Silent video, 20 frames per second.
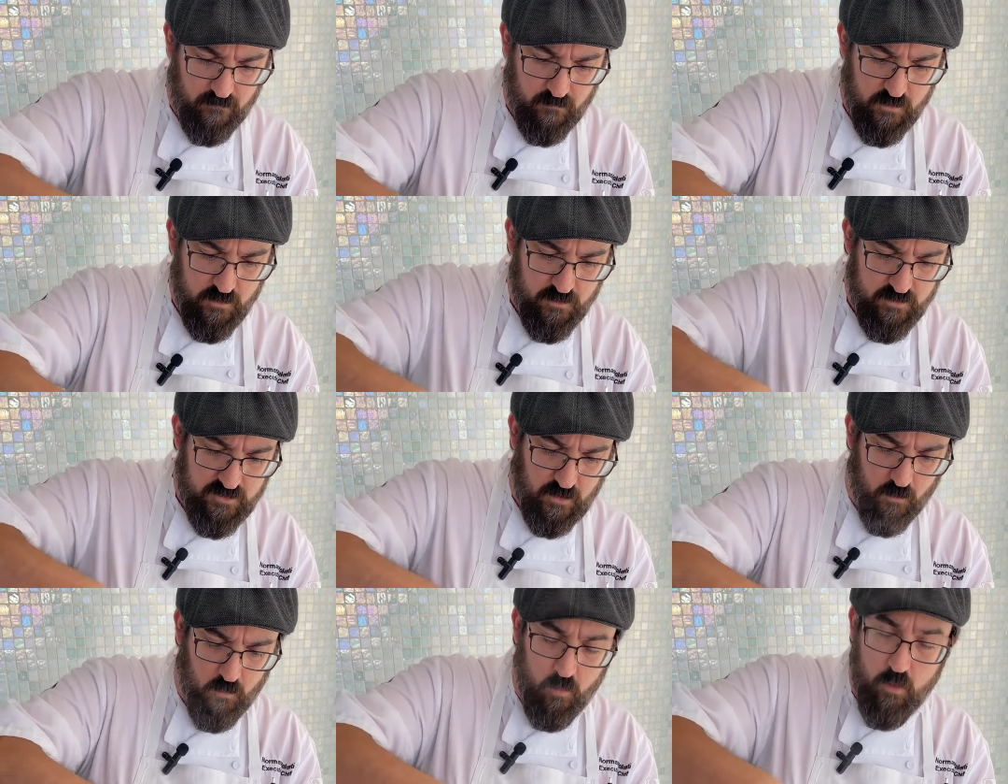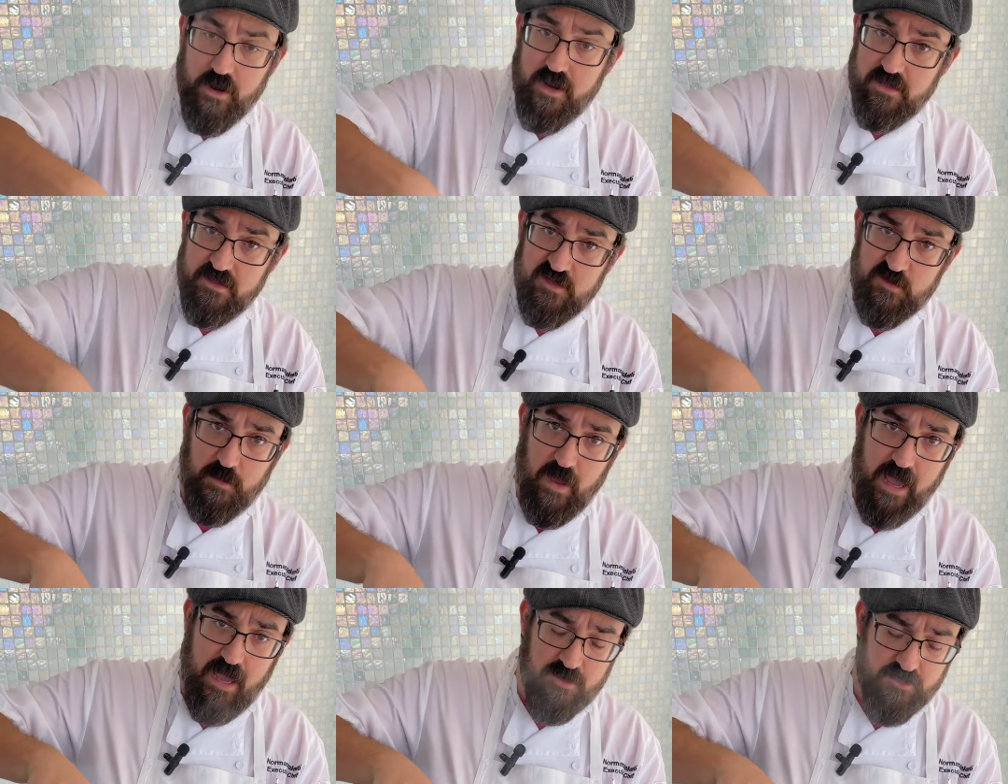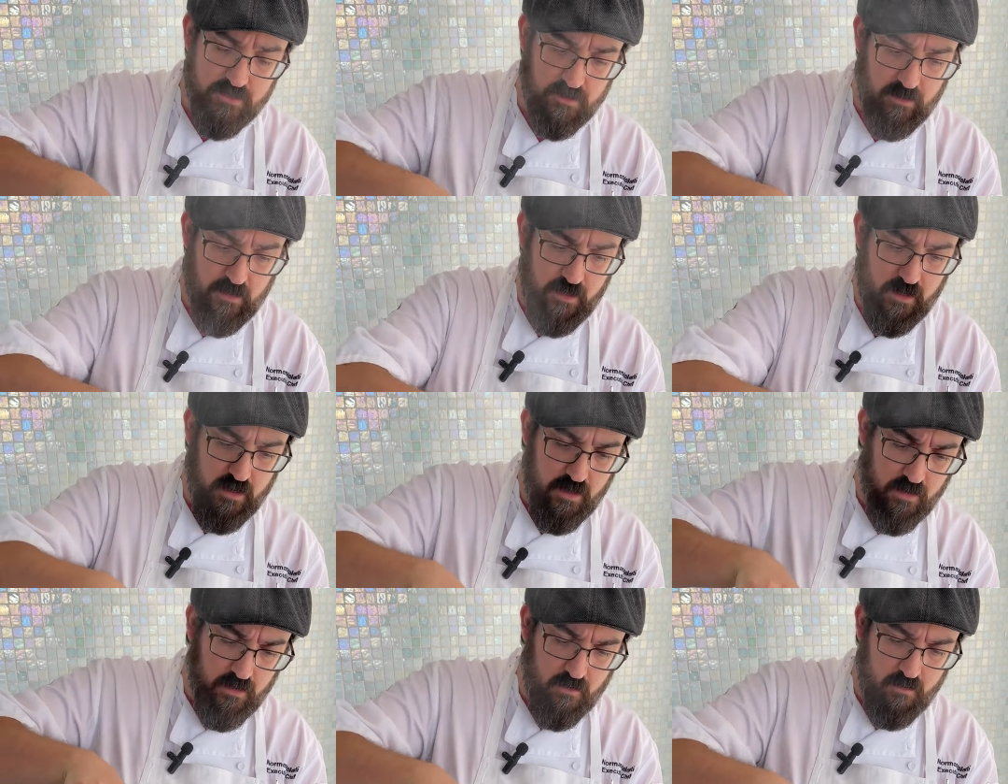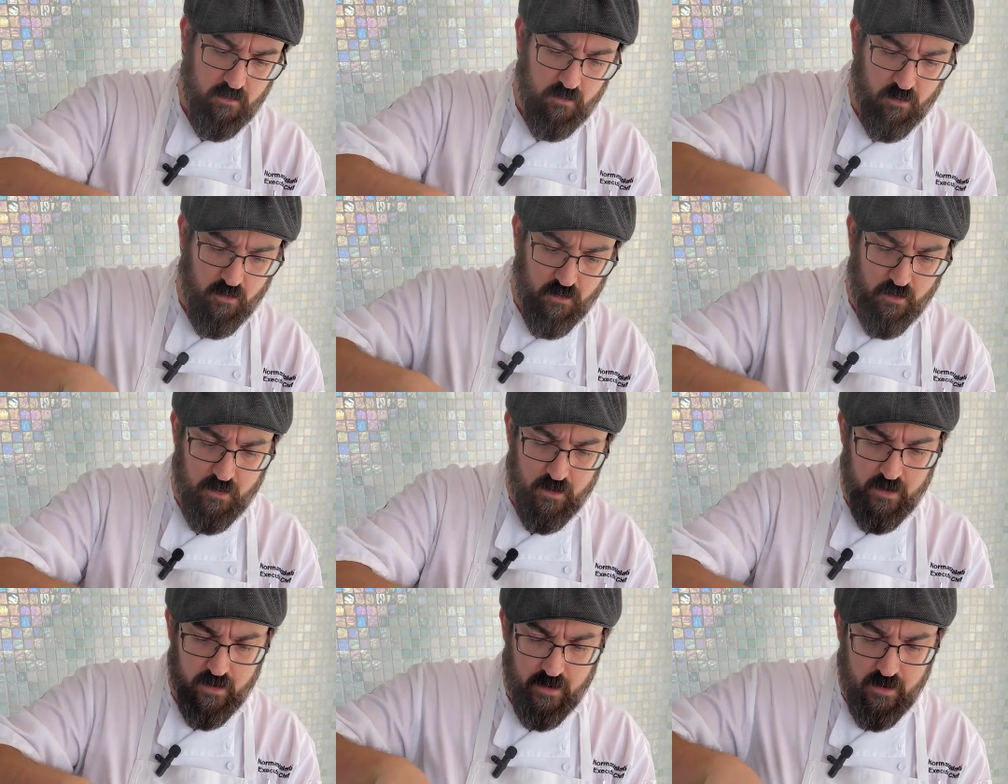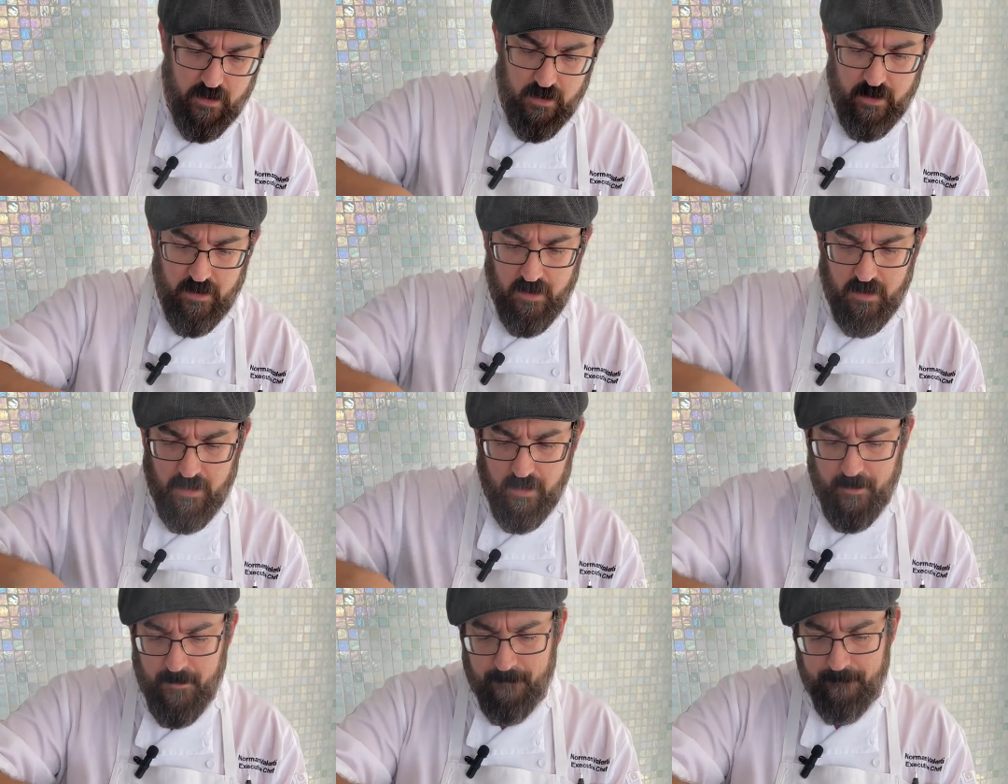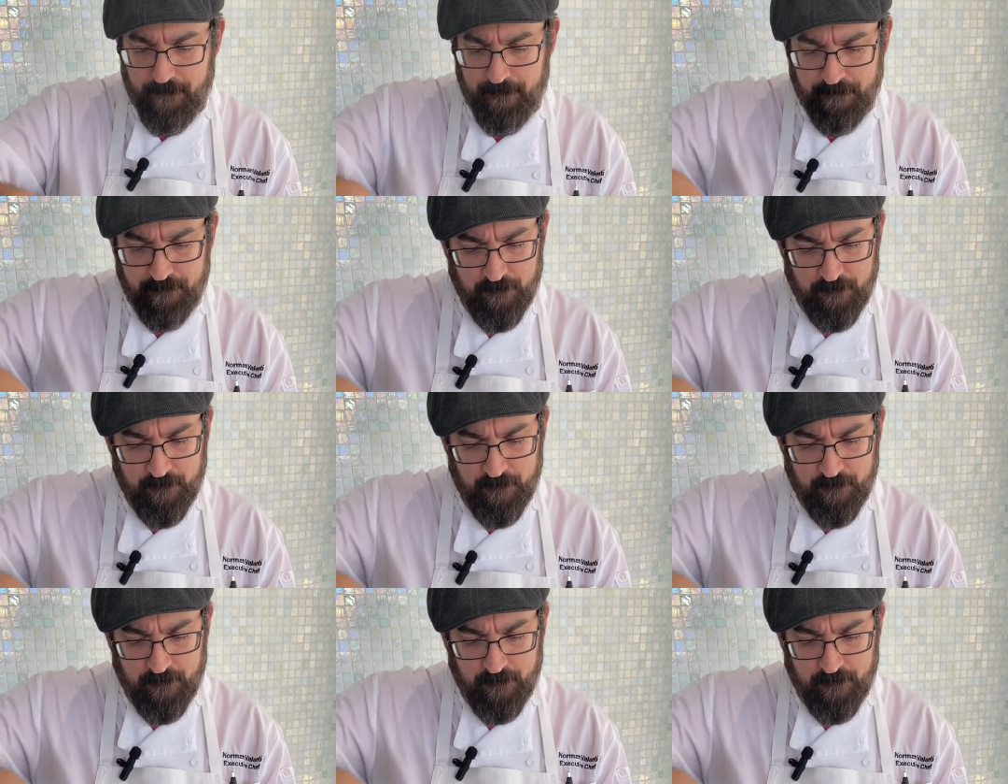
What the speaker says: use a wooden spatula or a